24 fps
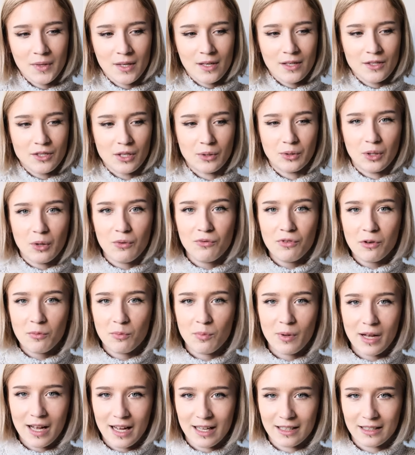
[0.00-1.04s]
So don't feel
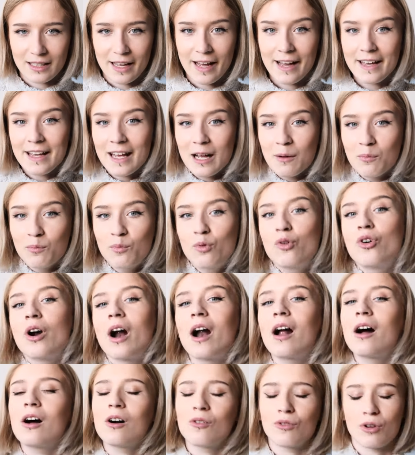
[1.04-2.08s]
bad. I am
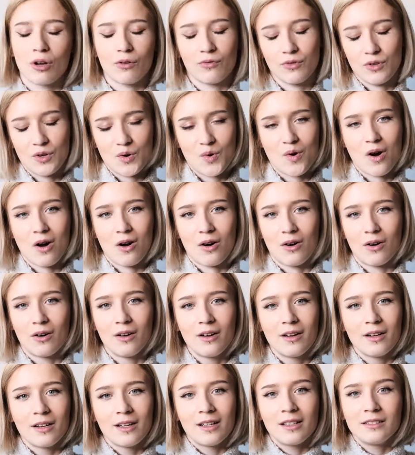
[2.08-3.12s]
proud of you all
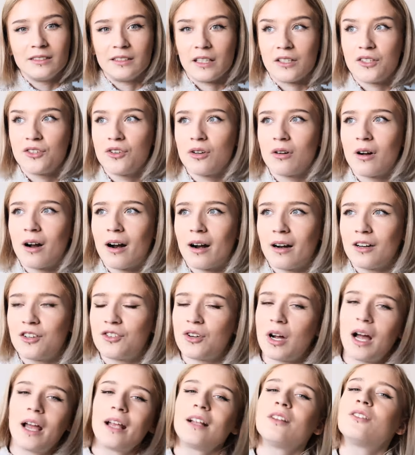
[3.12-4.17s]
that you are
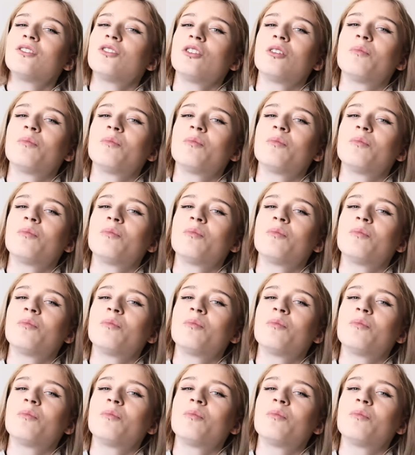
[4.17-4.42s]
trying to